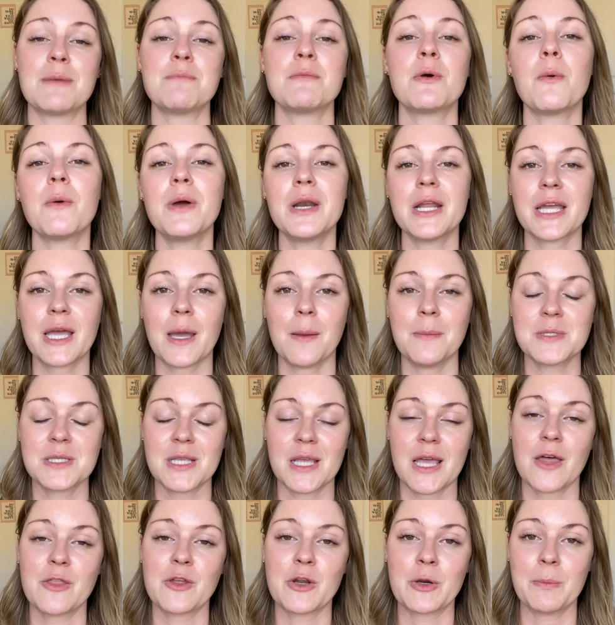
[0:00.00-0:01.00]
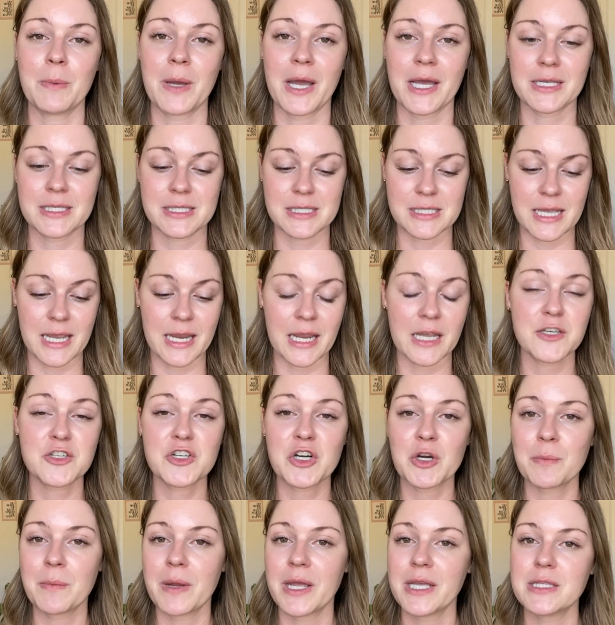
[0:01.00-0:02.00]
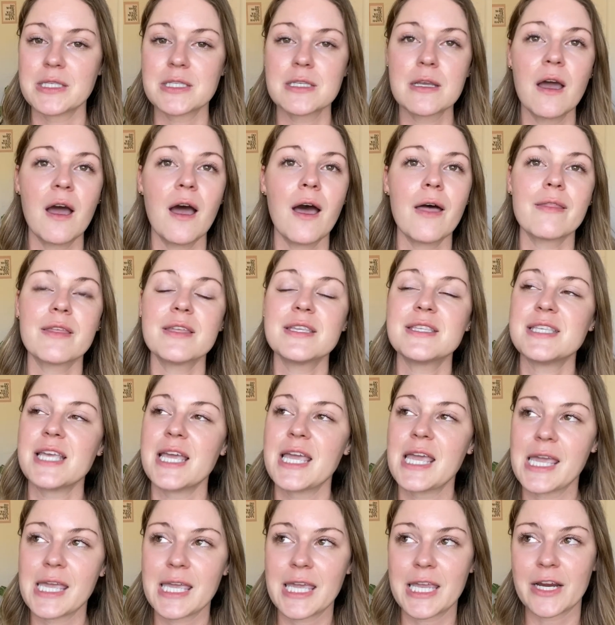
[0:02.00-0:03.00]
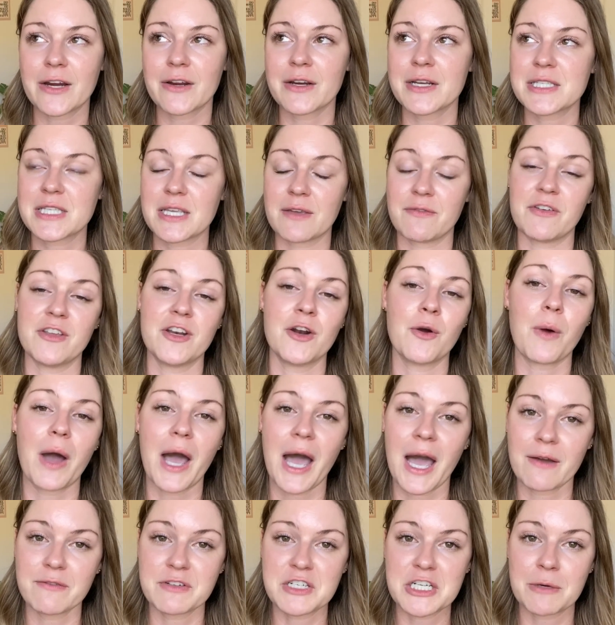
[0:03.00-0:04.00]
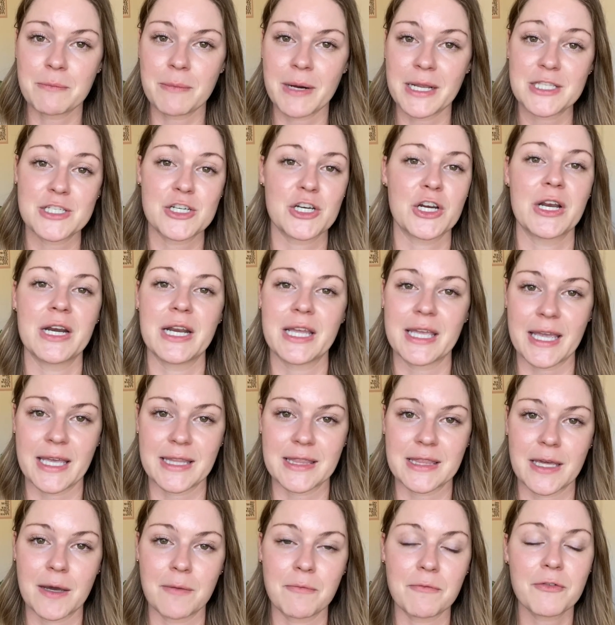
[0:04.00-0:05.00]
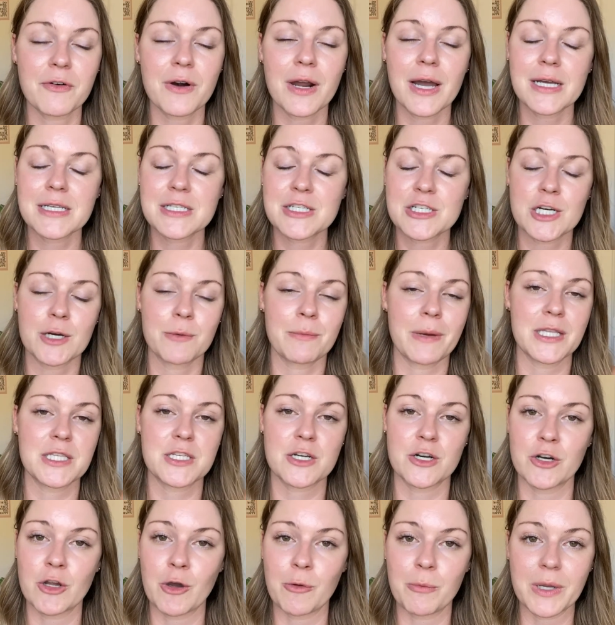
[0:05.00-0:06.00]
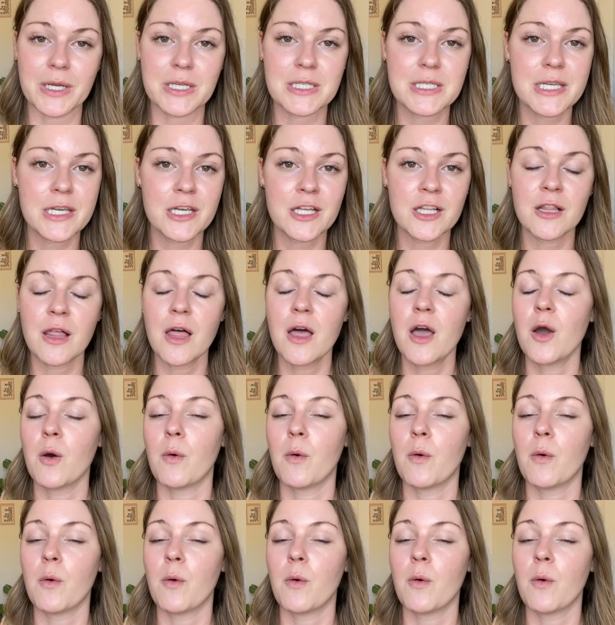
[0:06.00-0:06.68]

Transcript: But when it comes to other pests like termites, the saying here is if you don't have termites, you're going to get them. For us, termites are no big deal.